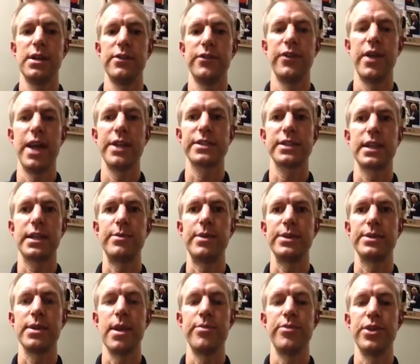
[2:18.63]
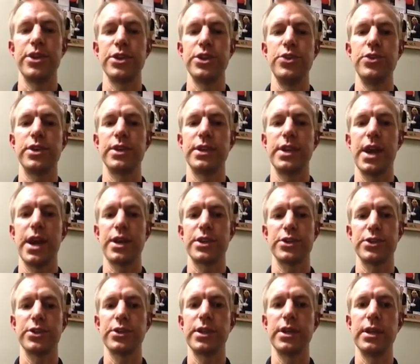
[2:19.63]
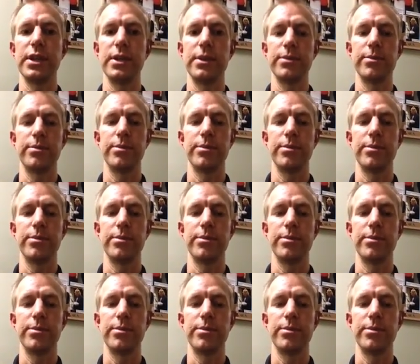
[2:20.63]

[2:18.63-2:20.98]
that's going to be something you can actually